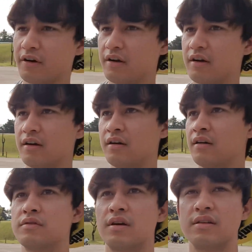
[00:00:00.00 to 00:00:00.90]
Korea
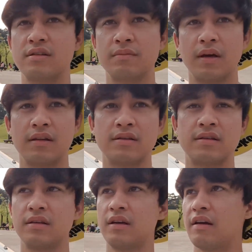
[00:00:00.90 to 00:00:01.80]
and it was awesome. Got to
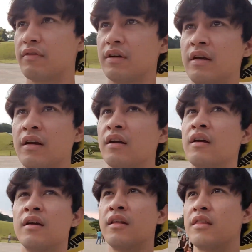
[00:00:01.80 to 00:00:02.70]
see
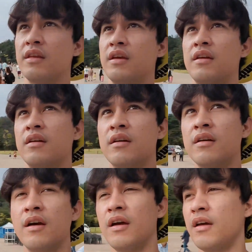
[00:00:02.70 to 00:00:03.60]
everything,
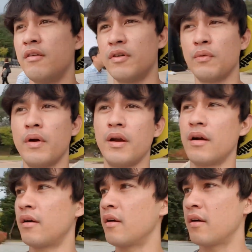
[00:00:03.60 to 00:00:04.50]

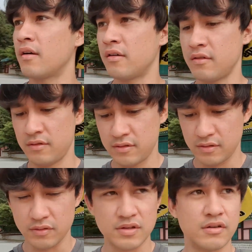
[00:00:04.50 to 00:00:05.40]
everywhere.
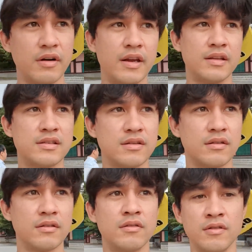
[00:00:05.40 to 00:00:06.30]
It was great. So